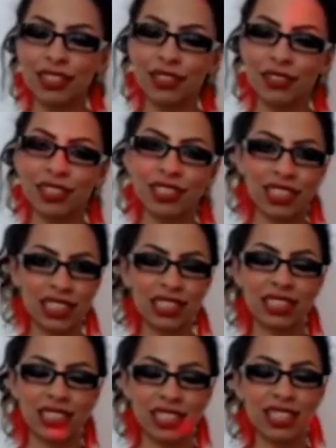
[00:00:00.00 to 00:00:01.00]
So it's
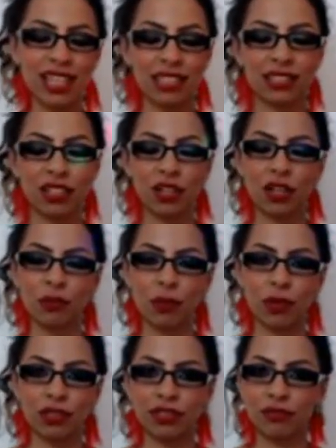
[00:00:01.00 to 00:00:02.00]
that's the hard
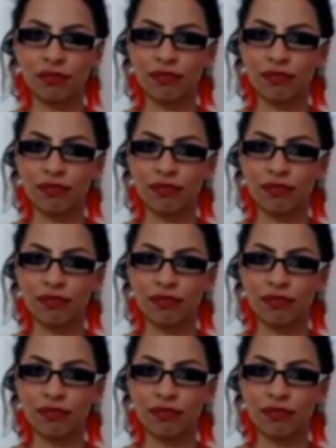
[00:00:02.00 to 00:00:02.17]
part.